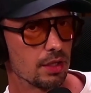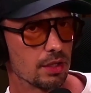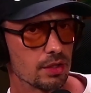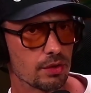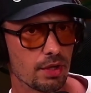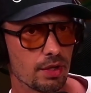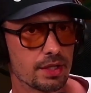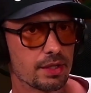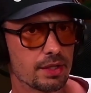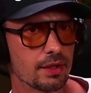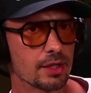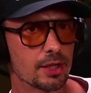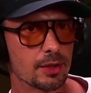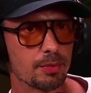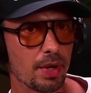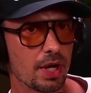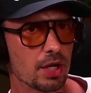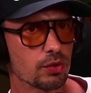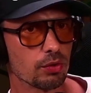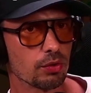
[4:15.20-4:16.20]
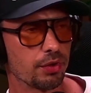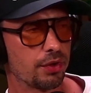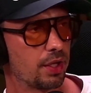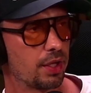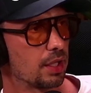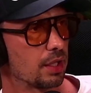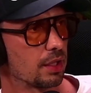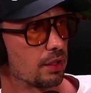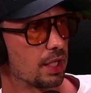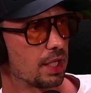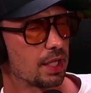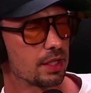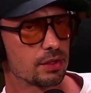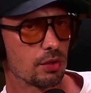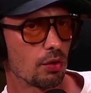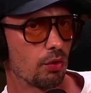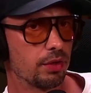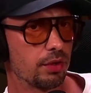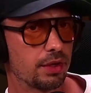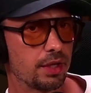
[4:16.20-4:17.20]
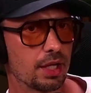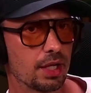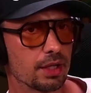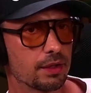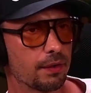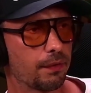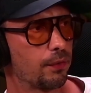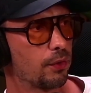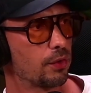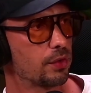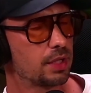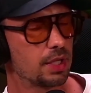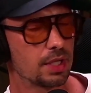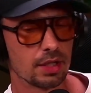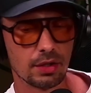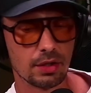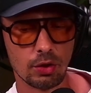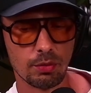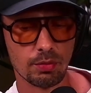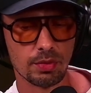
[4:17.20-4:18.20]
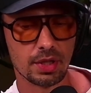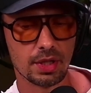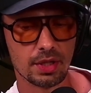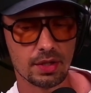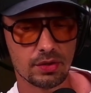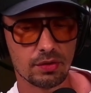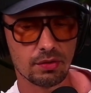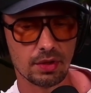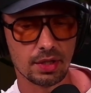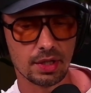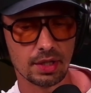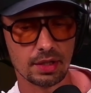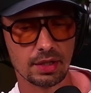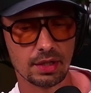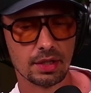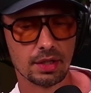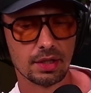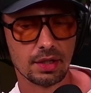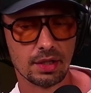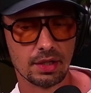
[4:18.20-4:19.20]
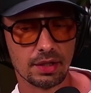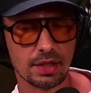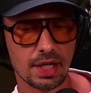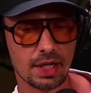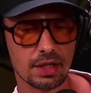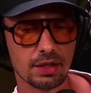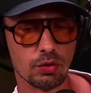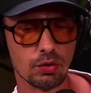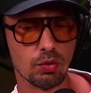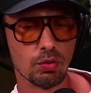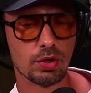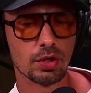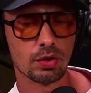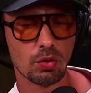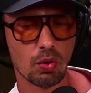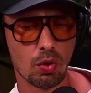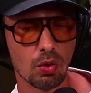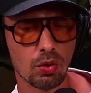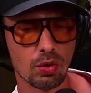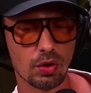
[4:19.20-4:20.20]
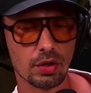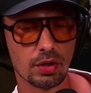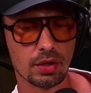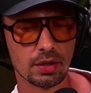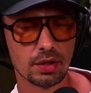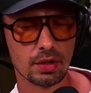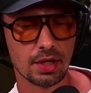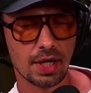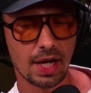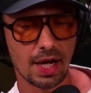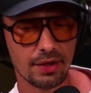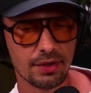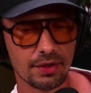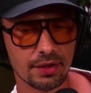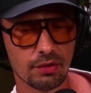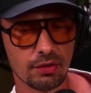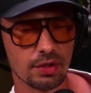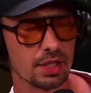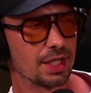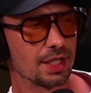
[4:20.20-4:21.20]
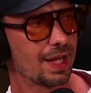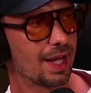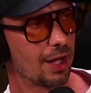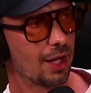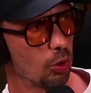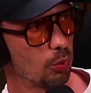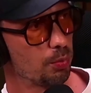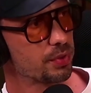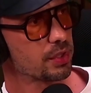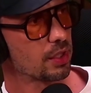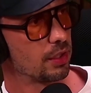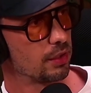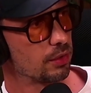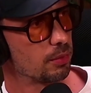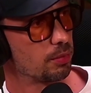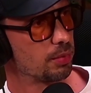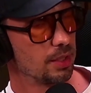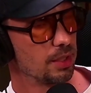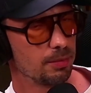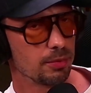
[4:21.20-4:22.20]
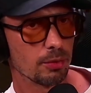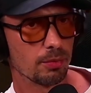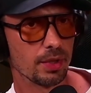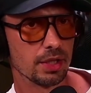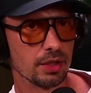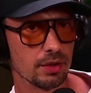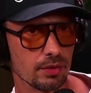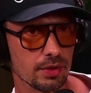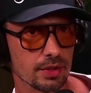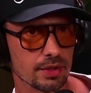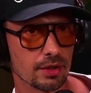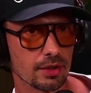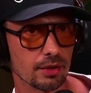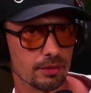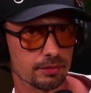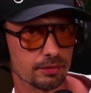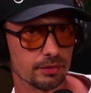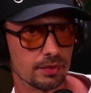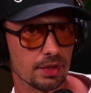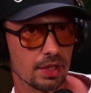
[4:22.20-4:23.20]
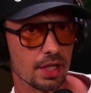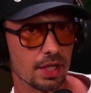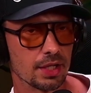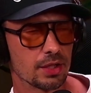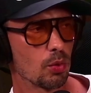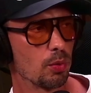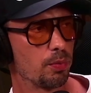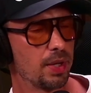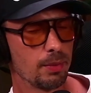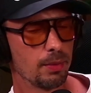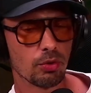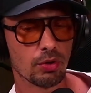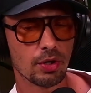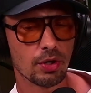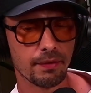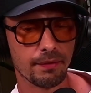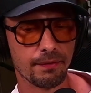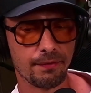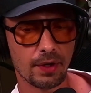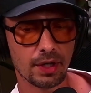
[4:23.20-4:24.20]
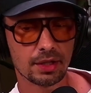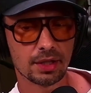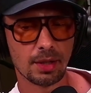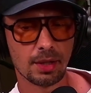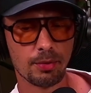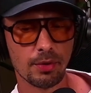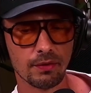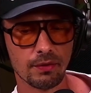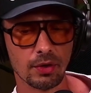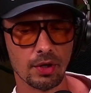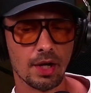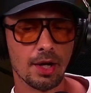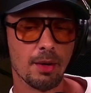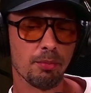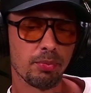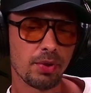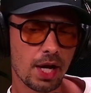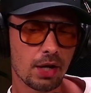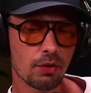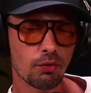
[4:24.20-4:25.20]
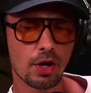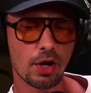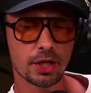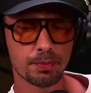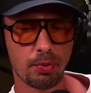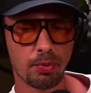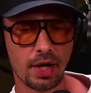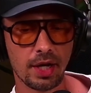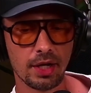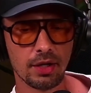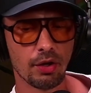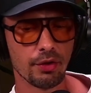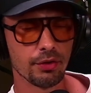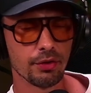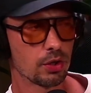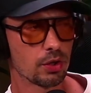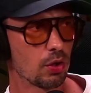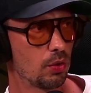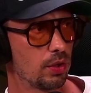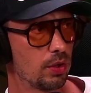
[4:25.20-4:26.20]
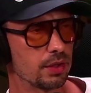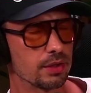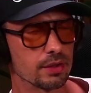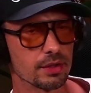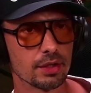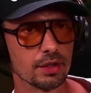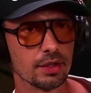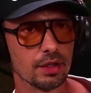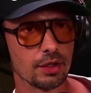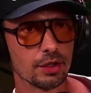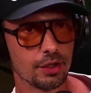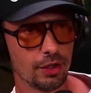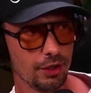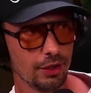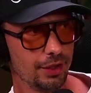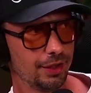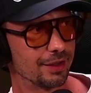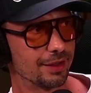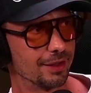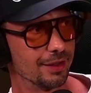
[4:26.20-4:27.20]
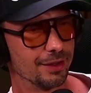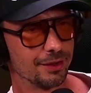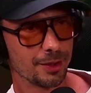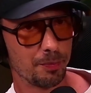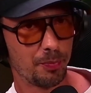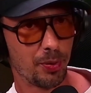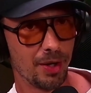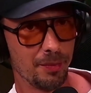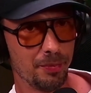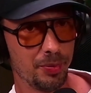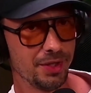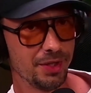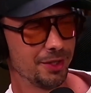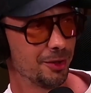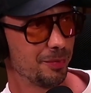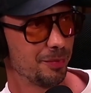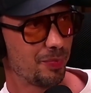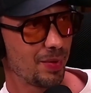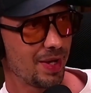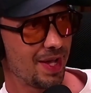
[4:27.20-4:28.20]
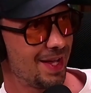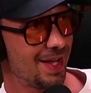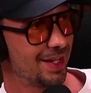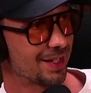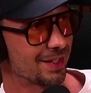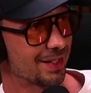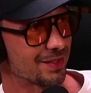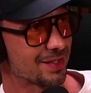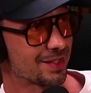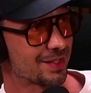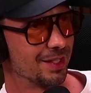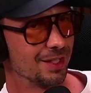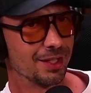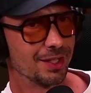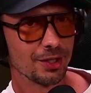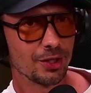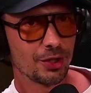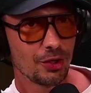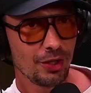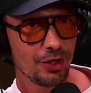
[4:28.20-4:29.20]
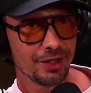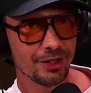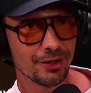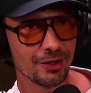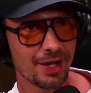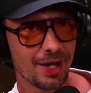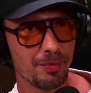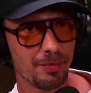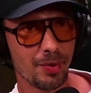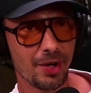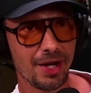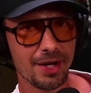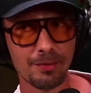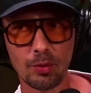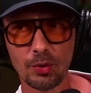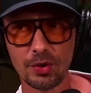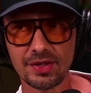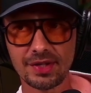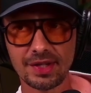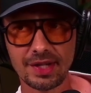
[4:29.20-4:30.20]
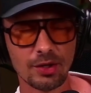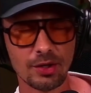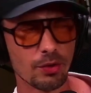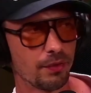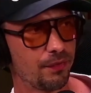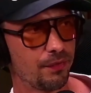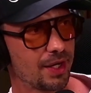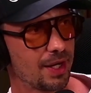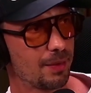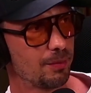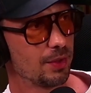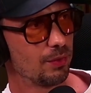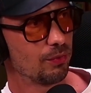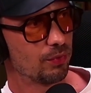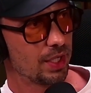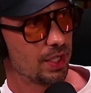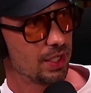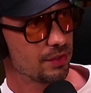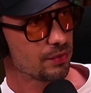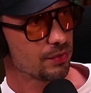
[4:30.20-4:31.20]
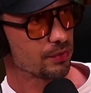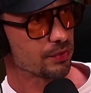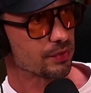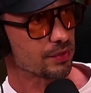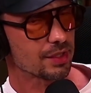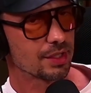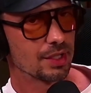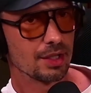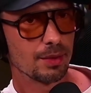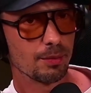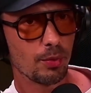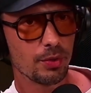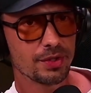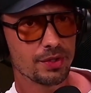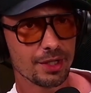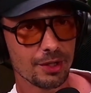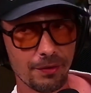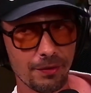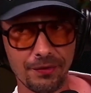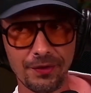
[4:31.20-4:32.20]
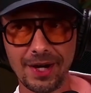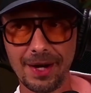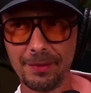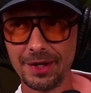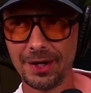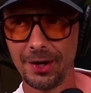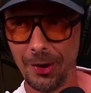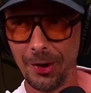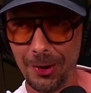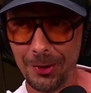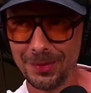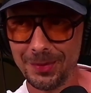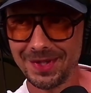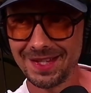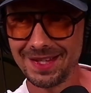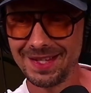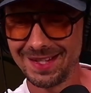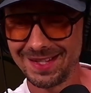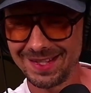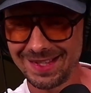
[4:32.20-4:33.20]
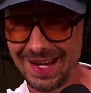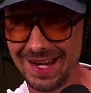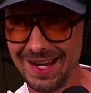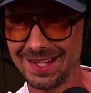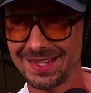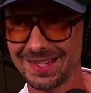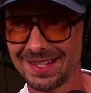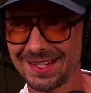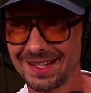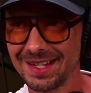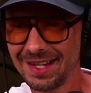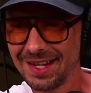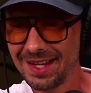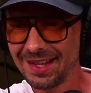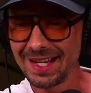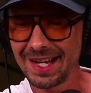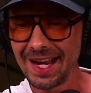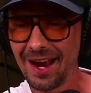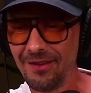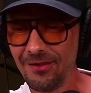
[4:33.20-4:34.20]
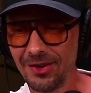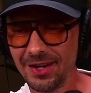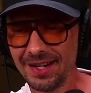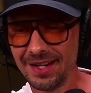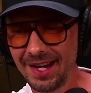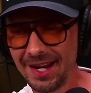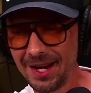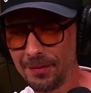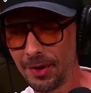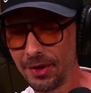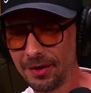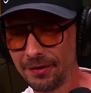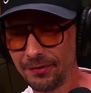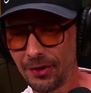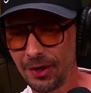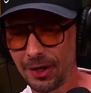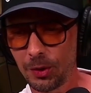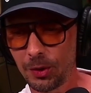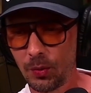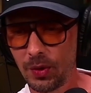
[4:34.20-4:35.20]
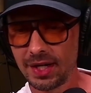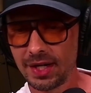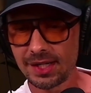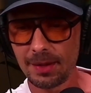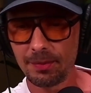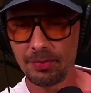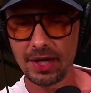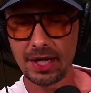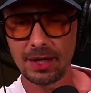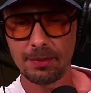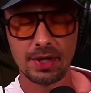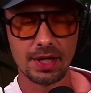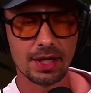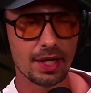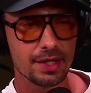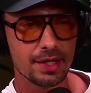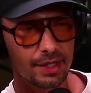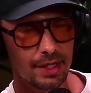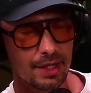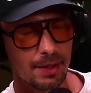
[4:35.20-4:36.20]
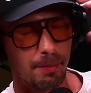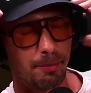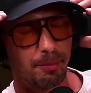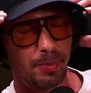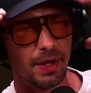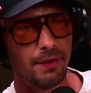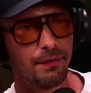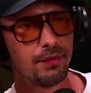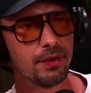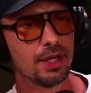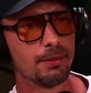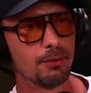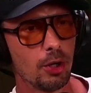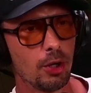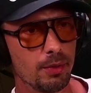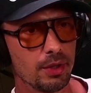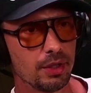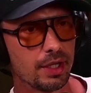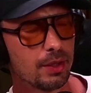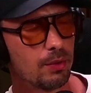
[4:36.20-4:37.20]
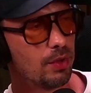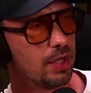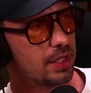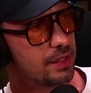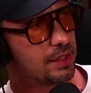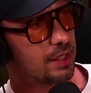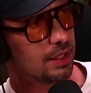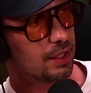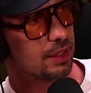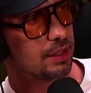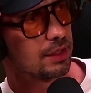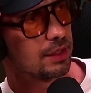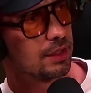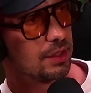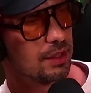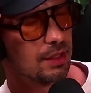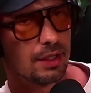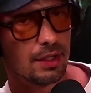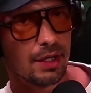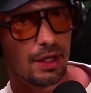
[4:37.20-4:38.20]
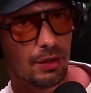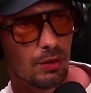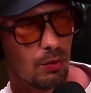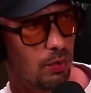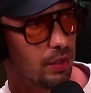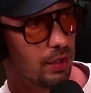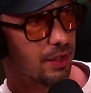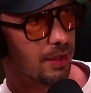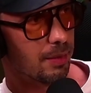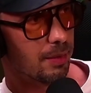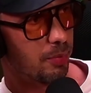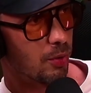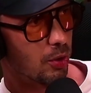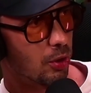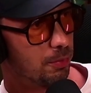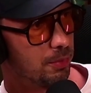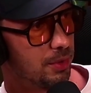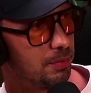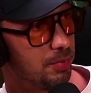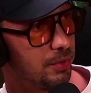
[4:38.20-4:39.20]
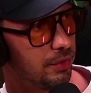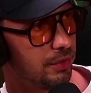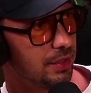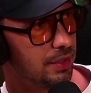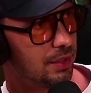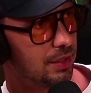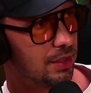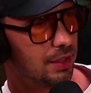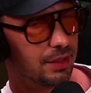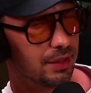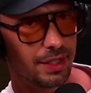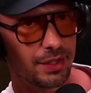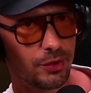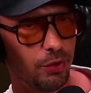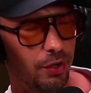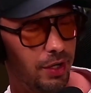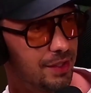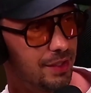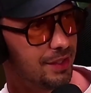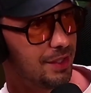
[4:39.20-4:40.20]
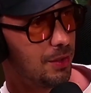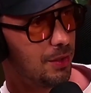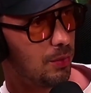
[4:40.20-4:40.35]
So that's a special thing. Like, it's the first thing in human history that you can hoard ethically, and it helps other people by doing so. And so when people are all fucked up over BlackRock's buying all the coins, good. They're pumping your bags. Good. They're not buying more single family rentals or single family homes in the States. Like, every day a motherfucker wakes up like me and has that epiphany moment. Like, wait a second. I don't want an apartment building. That's crazy.